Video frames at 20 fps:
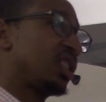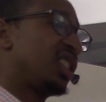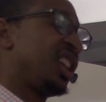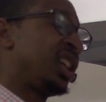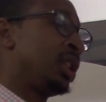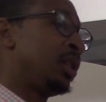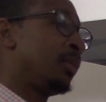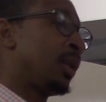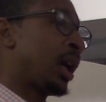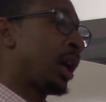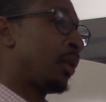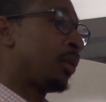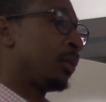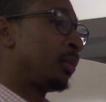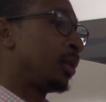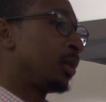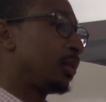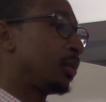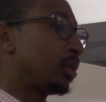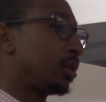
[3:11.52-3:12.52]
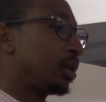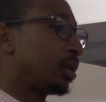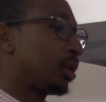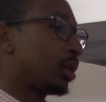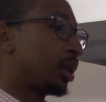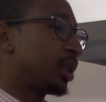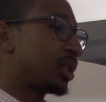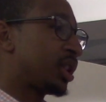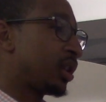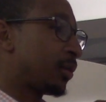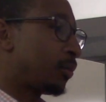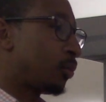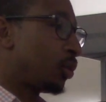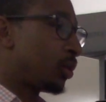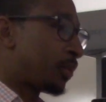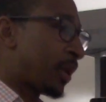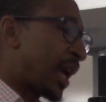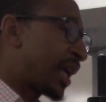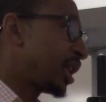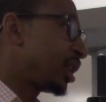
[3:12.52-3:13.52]
Anybody remember, I think
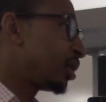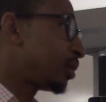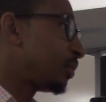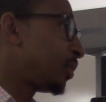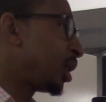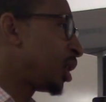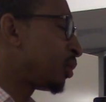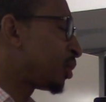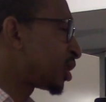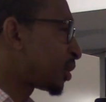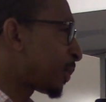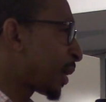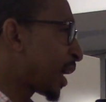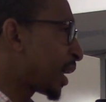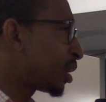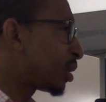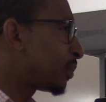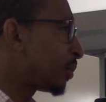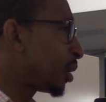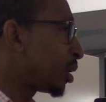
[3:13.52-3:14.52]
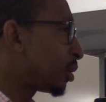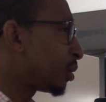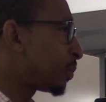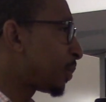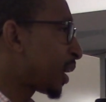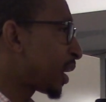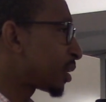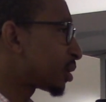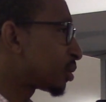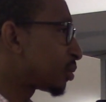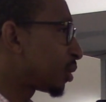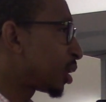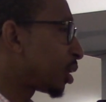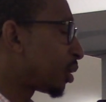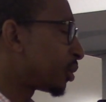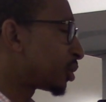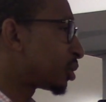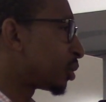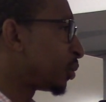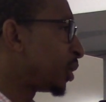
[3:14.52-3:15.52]
when Patti LaBelle, was it Patti LaBelle who passed
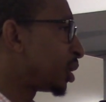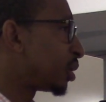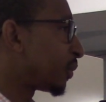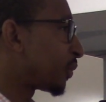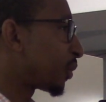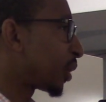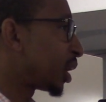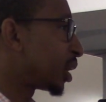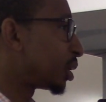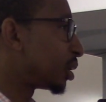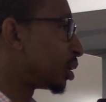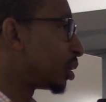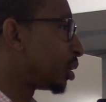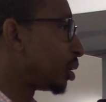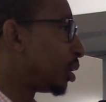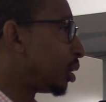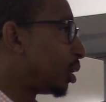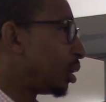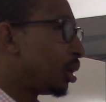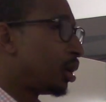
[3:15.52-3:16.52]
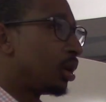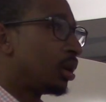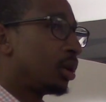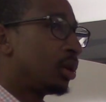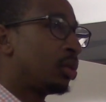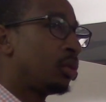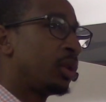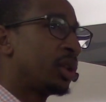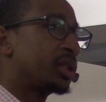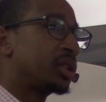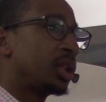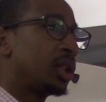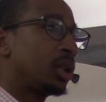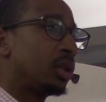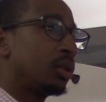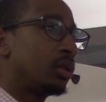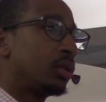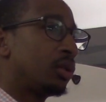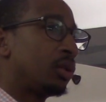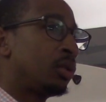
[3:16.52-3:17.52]
away? Or was it Aretha Franklin? Who was it?
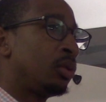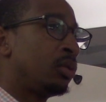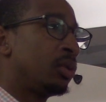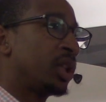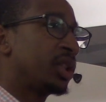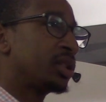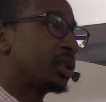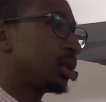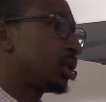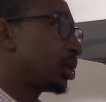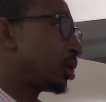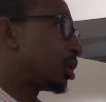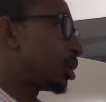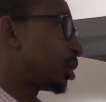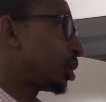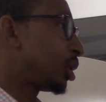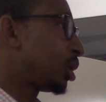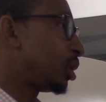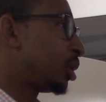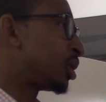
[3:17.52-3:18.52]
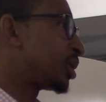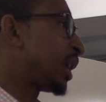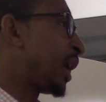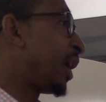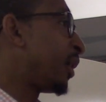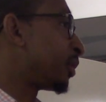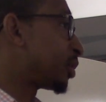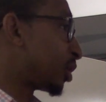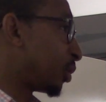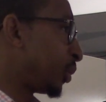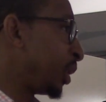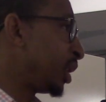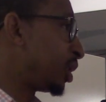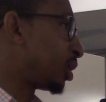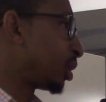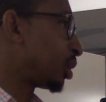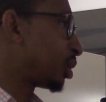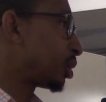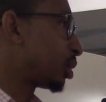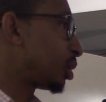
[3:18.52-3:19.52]
Who was it? It was
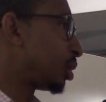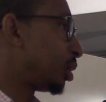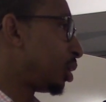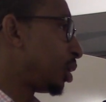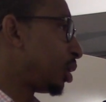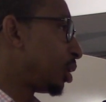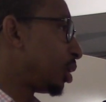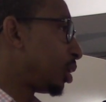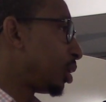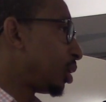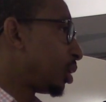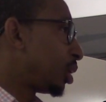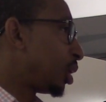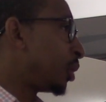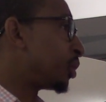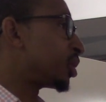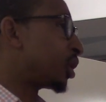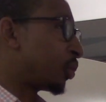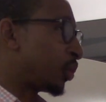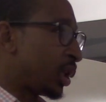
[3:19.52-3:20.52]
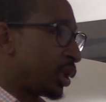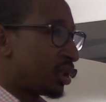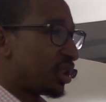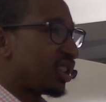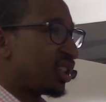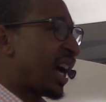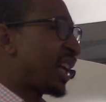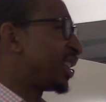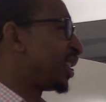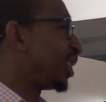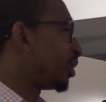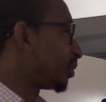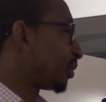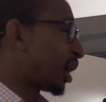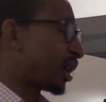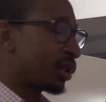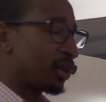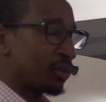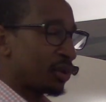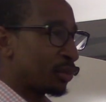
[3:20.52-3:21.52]
Aretha? It was Aretha. I
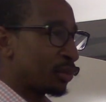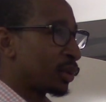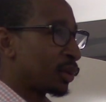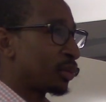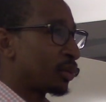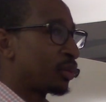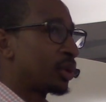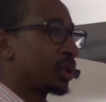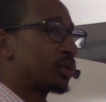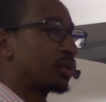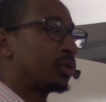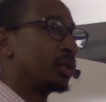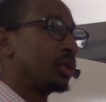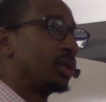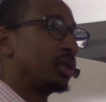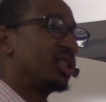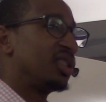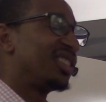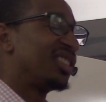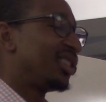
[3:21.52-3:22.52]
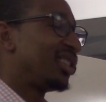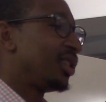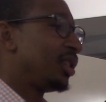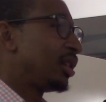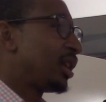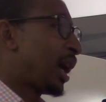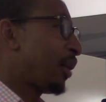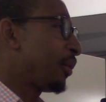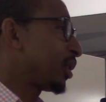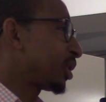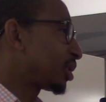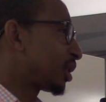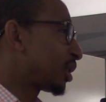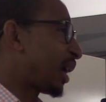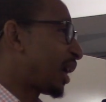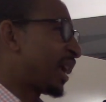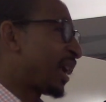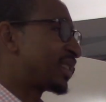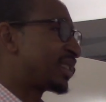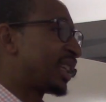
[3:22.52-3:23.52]
didn't remember which one. I
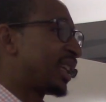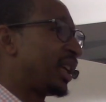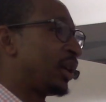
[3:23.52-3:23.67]
asked